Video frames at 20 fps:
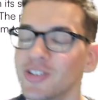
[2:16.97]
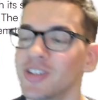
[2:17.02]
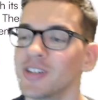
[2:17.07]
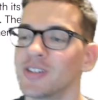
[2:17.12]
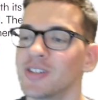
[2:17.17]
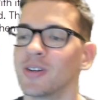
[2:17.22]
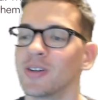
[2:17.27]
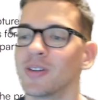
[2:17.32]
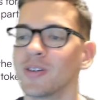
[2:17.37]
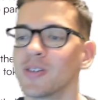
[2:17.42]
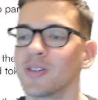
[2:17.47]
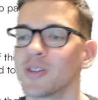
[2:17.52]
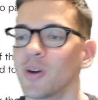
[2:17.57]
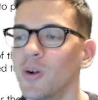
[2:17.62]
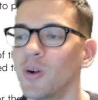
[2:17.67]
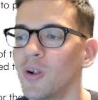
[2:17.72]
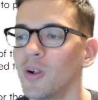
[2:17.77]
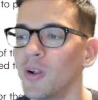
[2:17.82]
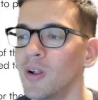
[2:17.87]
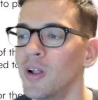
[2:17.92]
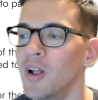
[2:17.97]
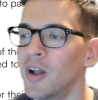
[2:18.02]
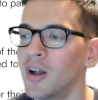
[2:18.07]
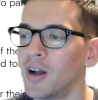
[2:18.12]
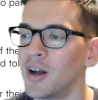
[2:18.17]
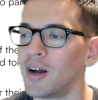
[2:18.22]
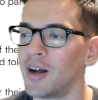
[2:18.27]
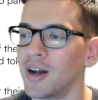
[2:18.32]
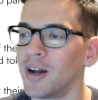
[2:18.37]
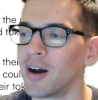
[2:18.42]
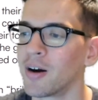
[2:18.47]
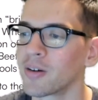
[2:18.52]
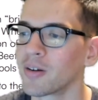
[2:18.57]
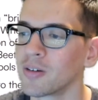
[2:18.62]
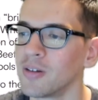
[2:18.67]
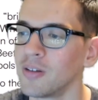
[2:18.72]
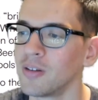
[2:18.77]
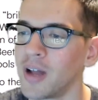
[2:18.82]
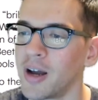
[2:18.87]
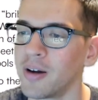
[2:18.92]
So there's a whole
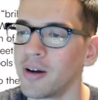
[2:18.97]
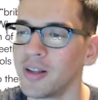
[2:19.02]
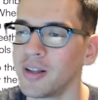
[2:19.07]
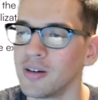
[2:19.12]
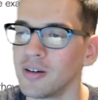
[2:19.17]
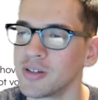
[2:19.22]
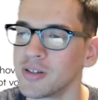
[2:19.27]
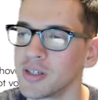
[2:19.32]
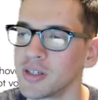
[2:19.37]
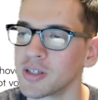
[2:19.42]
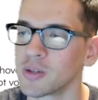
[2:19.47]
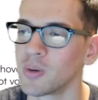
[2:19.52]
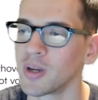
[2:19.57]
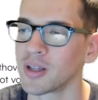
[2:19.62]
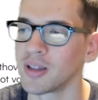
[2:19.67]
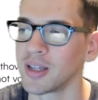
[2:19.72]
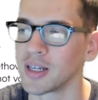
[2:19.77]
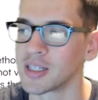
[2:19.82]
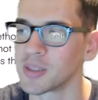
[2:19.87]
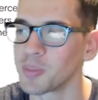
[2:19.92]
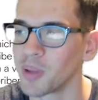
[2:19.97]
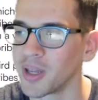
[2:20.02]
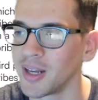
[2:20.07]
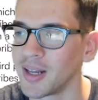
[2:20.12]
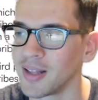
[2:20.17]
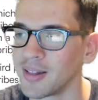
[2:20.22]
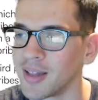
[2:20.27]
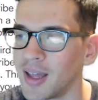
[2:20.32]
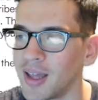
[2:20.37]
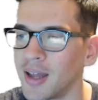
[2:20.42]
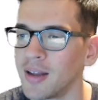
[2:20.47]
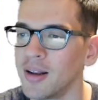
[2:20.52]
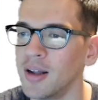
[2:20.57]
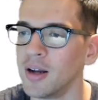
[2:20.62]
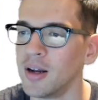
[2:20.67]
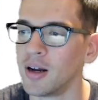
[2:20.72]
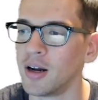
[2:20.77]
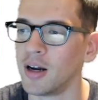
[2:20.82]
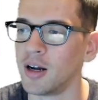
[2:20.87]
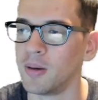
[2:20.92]
article out here just quickly explaining that.
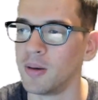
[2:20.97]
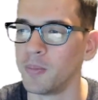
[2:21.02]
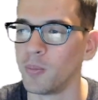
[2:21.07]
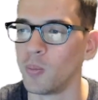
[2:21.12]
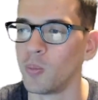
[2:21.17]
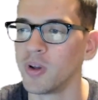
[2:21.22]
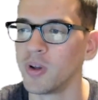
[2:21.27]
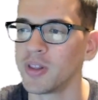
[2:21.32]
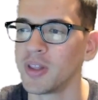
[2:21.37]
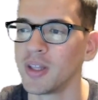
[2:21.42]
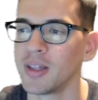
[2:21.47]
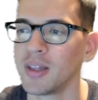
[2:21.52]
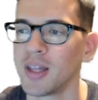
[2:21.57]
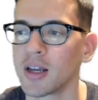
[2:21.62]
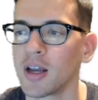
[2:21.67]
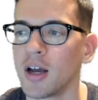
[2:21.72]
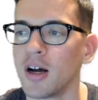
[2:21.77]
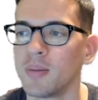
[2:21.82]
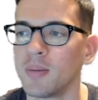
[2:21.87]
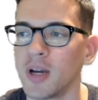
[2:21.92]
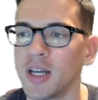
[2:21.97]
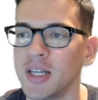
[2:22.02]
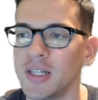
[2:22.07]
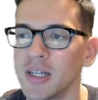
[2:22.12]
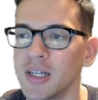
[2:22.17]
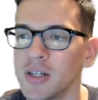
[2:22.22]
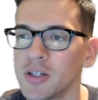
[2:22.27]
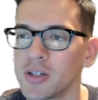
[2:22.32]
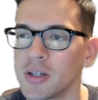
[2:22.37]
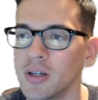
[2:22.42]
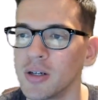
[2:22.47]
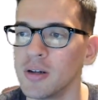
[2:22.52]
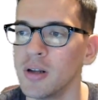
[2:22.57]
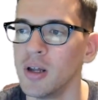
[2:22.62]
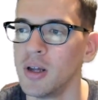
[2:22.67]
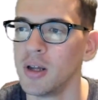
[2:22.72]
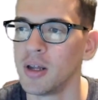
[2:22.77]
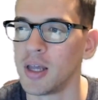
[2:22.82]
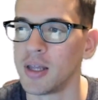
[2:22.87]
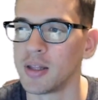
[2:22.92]
One thing that caught my attention
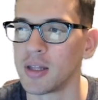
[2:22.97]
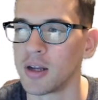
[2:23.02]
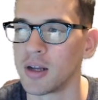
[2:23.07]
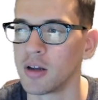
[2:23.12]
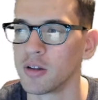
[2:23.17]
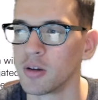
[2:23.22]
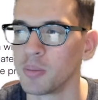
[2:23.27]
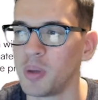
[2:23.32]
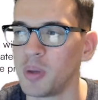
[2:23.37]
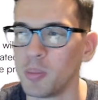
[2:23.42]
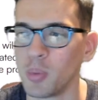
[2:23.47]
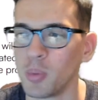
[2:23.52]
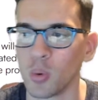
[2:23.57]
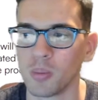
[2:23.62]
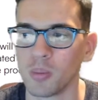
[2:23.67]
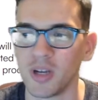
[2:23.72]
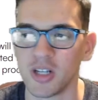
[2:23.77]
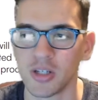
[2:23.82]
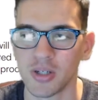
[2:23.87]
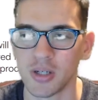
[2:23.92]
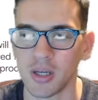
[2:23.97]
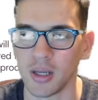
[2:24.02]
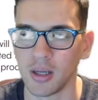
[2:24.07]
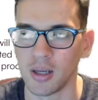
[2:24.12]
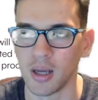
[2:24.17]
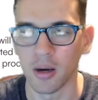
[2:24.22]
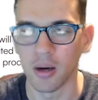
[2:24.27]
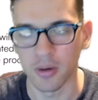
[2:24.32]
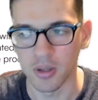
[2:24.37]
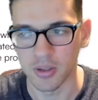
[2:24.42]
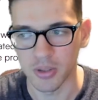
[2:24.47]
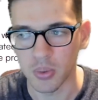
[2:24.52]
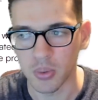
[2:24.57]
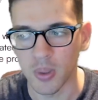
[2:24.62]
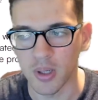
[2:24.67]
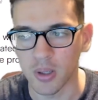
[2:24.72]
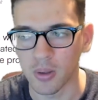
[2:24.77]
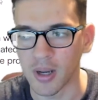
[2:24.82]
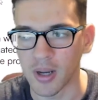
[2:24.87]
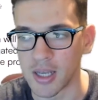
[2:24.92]
that other people were mentioning out on
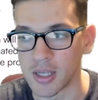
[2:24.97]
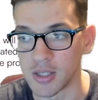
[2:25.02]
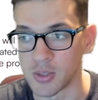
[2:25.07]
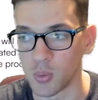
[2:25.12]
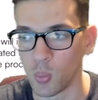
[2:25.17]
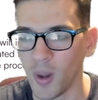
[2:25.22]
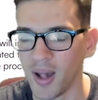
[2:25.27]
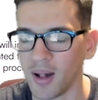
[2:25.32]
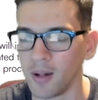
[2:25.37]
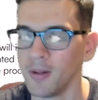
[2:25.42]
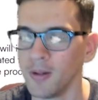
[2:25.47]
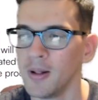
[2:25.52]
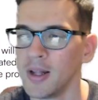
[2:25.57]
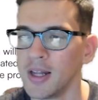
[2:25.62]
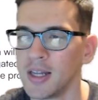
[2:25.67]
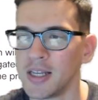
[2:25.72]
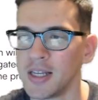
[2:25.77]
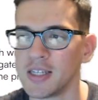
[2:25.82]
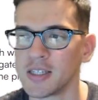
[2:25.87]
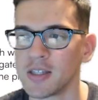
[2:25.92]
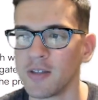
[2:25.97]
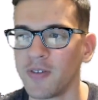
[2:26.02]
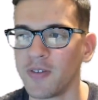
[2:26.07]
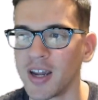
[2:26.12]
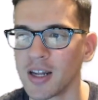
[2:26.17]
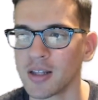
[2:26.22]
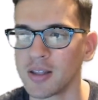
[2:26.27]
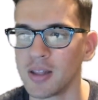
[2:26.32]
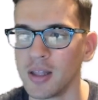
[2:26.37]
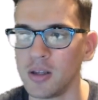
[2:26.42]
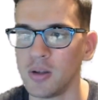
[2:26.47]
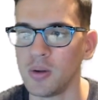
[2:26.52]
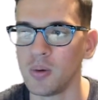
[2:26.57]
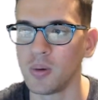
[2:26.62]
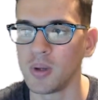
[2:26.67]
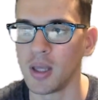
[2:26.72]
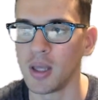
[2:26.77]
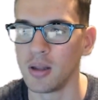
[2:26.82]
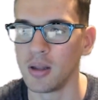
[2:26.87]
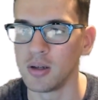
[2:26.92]
Twitter as well is the fact that you
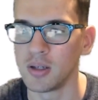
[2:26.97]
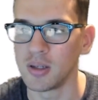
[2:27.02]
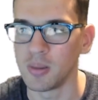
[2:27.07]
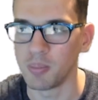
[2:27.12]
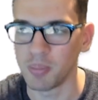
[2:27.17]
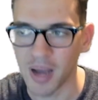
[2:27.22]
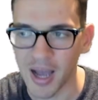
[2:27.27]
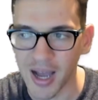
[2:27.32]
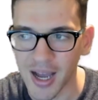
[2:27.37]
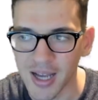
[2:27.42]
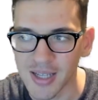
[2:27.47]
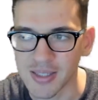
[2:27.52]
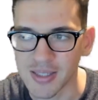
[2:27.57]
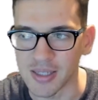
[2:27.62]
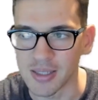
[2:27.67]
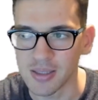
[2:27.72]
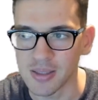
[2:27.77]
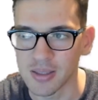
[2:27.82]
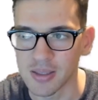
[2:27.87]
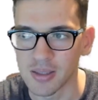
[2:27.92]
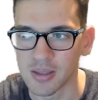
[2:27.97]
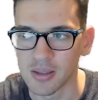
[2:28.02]
can deposit